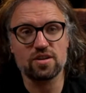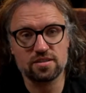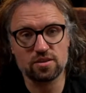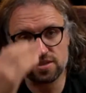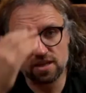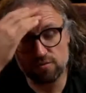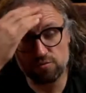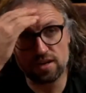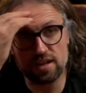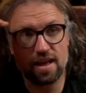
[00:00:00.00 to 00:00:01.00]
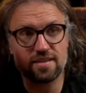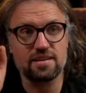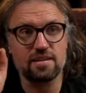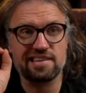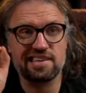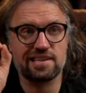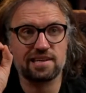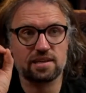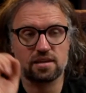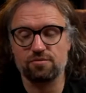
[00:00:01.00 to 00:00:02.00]
It's those kind of really nasty
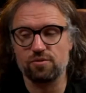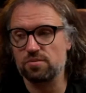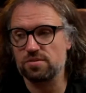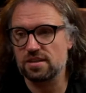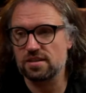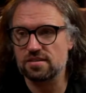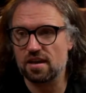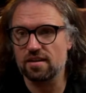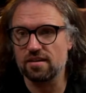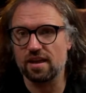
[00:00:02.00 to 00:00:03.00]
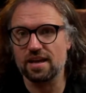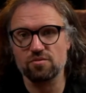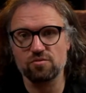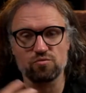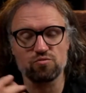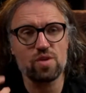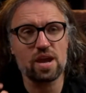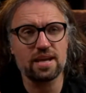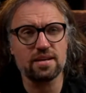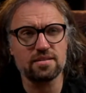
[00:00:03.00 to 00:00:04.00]
frequencies and like
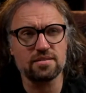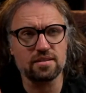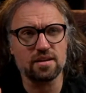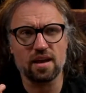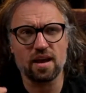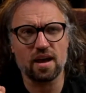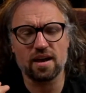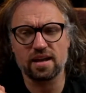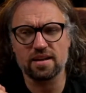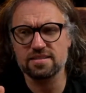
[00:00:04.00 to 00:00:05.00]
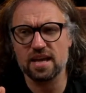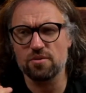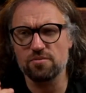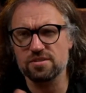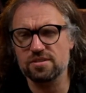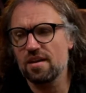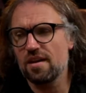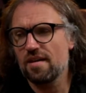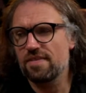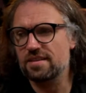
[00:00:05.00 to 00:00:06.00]
ring kind of sounds
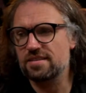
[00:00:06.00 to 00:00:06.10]
that